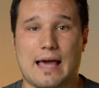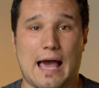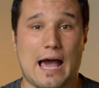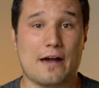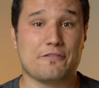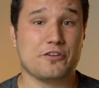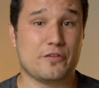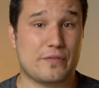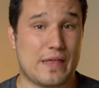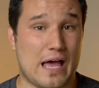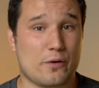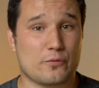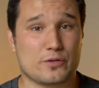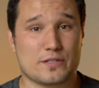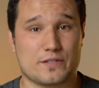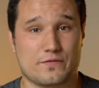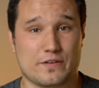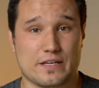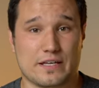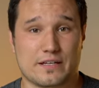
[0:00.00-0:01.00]
After that
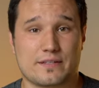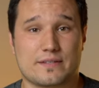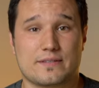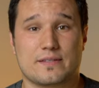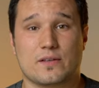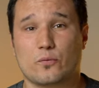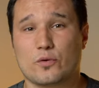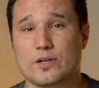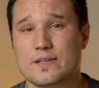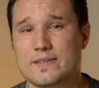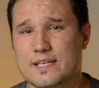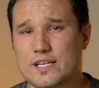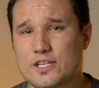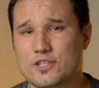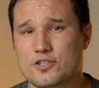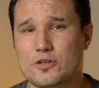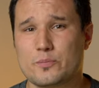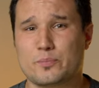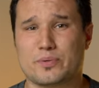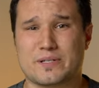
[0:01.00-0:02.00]
was fixed, the worst
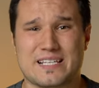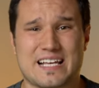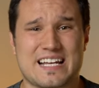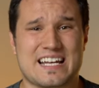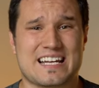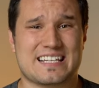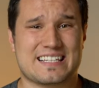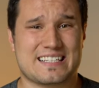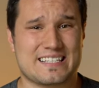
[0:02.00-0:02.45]
issue presented